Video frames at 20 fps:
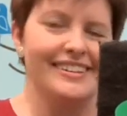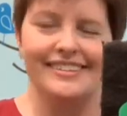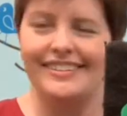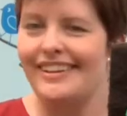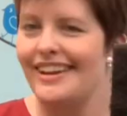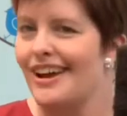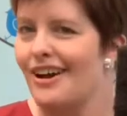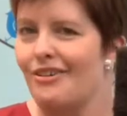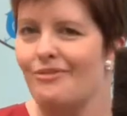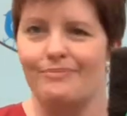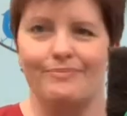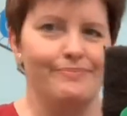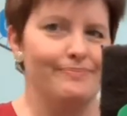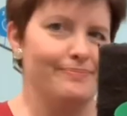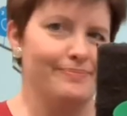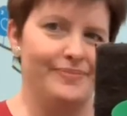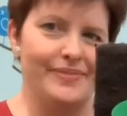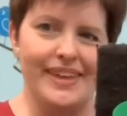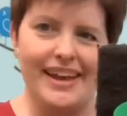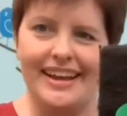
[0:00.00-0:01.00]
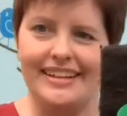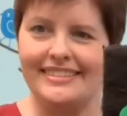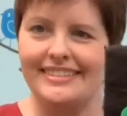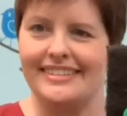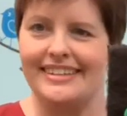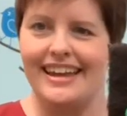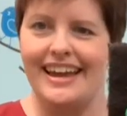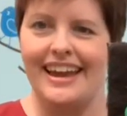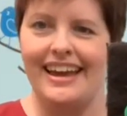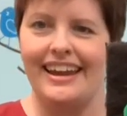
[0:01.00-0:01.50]
Nope, that's
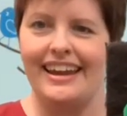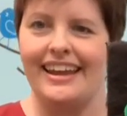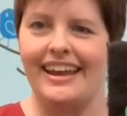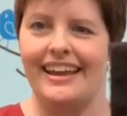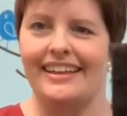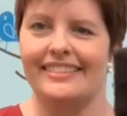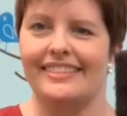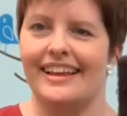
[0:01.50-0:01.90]
not it.